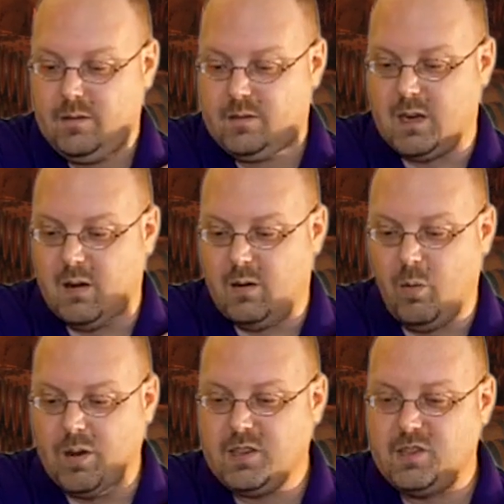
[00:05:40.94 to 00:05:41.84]
So it
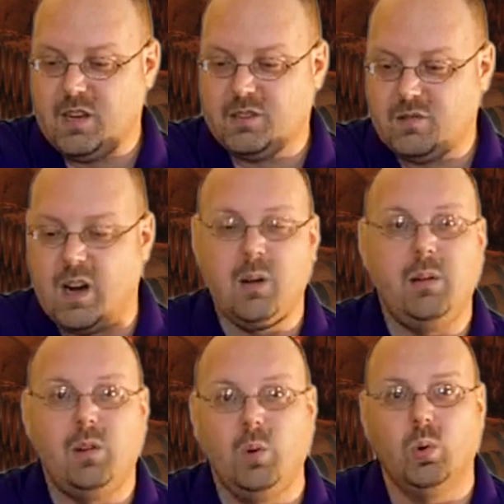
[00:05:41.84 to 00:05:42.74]
wasn't just trying to
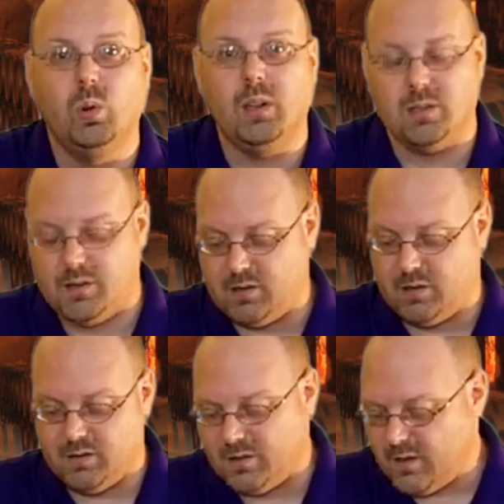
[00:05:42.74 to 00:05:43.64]
be cool. It's
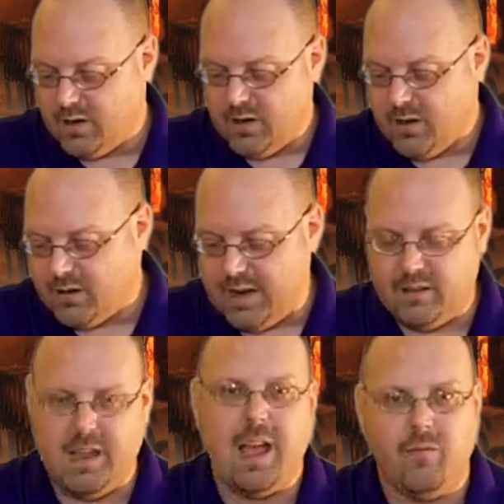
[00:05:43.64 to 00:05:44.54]
there's they
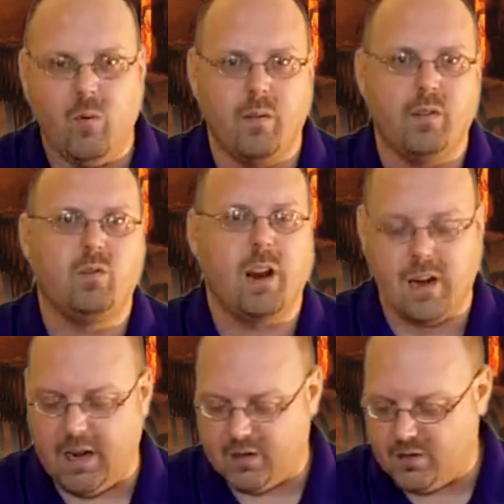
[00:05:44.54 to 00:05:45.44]
they have more of a direct
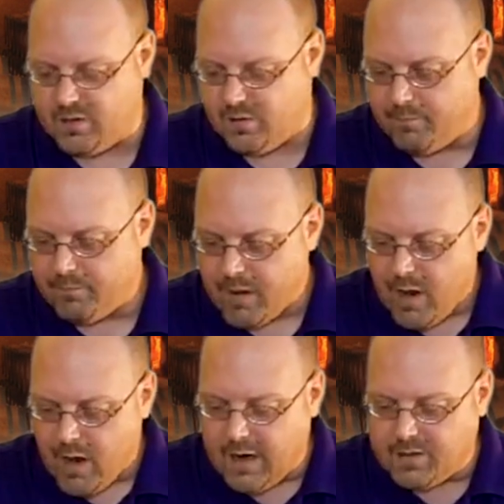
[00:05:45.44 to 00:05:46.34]
connection to it.
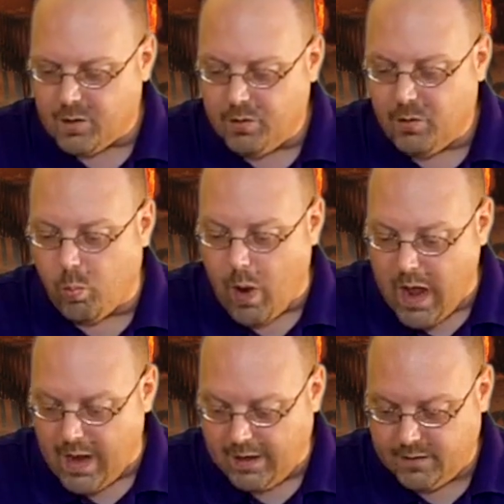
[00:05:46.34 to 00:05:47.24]
All right, so the
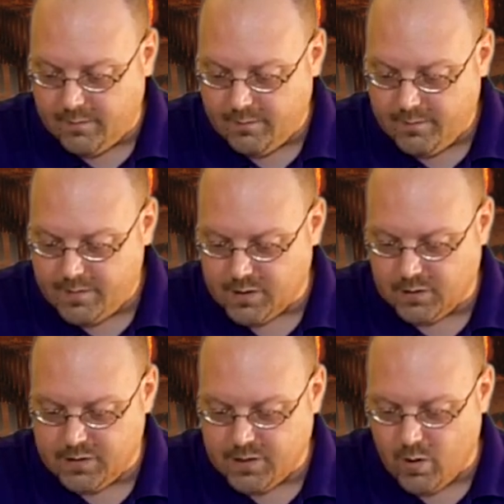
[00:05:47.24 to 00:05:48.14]
wine. So
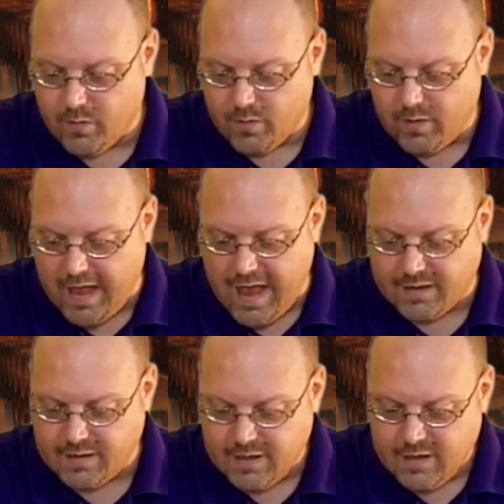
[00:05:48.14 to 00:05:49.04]
let's go over
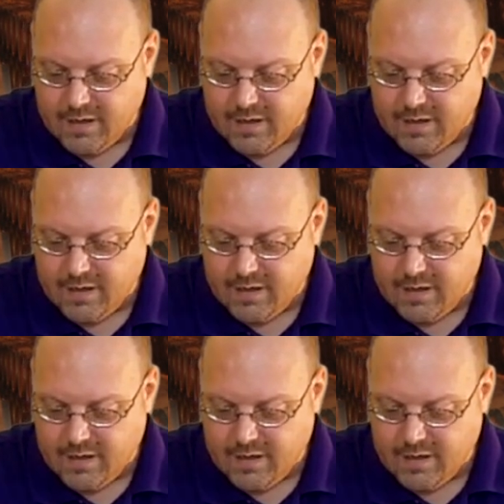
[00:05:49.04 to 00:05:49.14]
that.